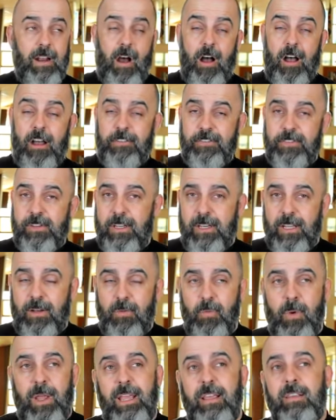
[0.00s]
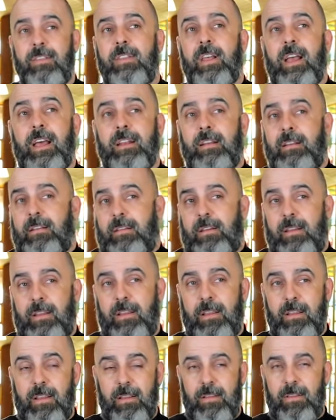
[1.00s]
often in ways that
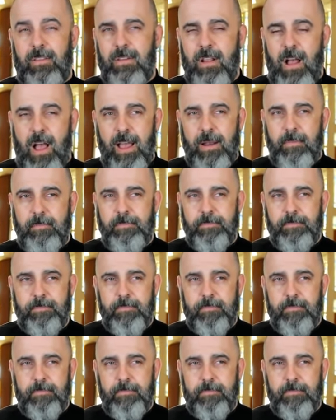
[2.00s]
is not